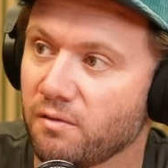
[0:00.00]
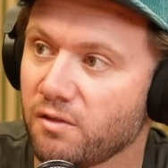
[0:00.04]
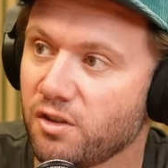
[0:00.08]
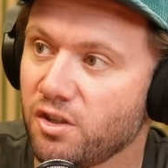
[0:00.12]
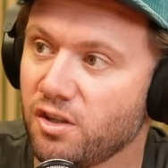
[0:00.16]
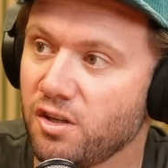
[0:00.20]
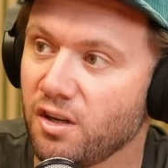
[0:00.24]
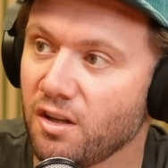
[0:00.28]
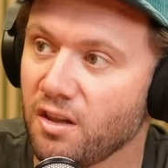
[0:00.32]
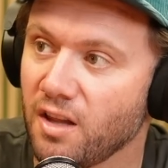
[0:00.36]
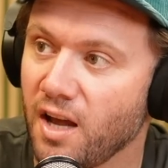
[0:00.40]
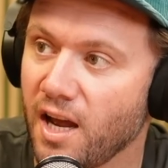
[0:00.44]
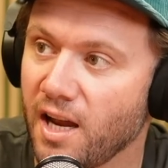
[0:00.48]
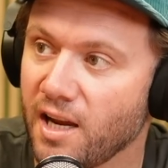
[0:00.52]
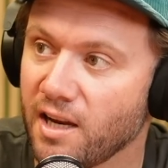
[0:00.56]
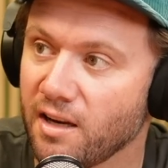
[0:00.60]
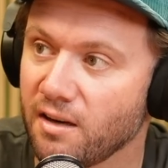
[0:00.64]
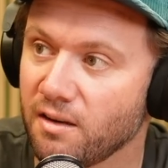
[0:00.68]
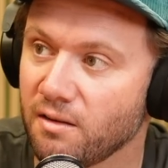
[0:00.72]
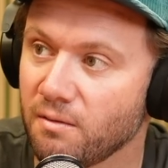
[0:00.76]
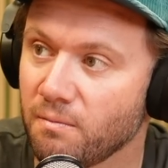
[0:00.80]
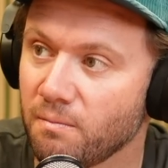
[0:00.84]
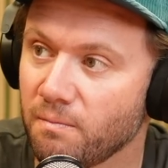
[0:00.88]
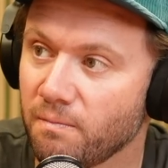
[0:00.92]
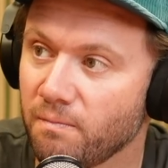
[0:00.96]

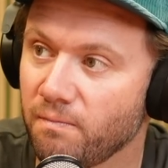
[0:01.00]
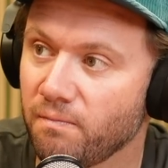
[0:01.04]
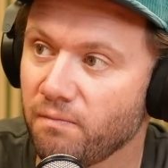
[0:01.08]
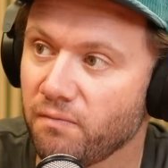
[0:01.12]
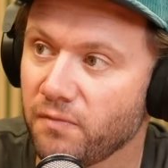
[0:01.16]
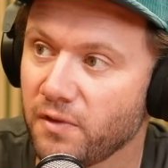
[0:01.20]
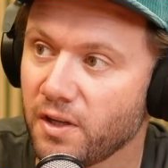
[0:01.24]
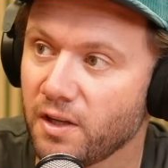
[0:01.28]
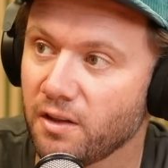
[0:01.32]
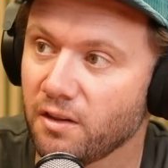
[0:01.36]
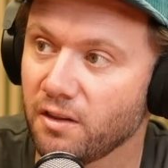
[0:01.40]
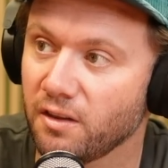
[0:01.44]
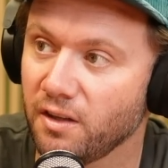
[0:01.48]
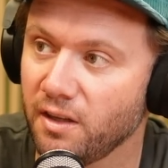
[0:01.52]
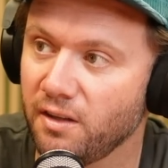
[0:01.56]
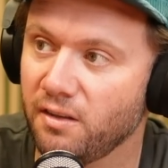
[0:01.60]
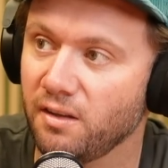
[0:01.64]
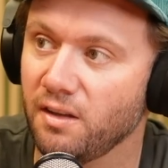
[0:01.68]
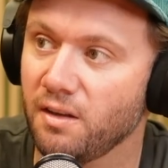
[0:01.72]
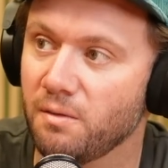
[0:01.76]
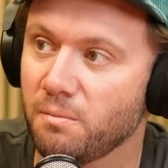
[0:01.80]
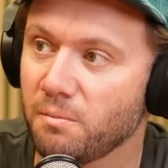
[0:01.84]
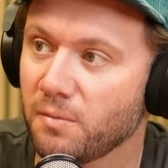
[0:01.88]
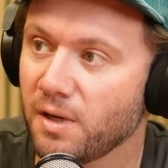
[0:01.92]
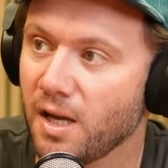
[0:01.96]
Chilean
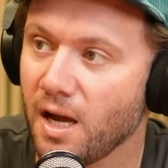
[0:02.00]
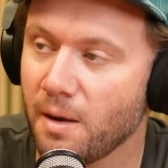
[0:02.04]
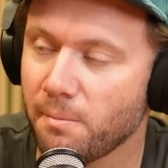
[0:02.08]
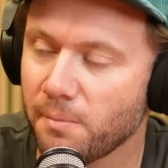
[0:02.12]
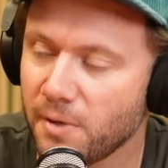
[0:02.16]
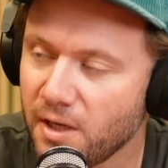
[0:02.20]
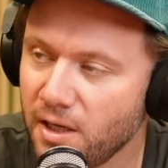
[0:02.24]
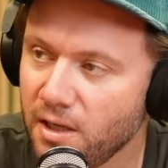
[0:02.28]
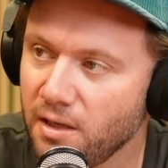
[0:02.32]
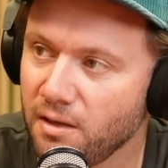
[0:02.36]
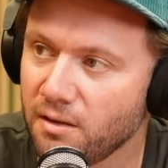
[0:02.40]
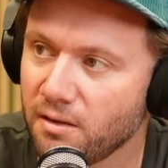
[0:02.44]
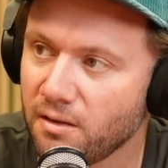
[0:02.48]
lithium company?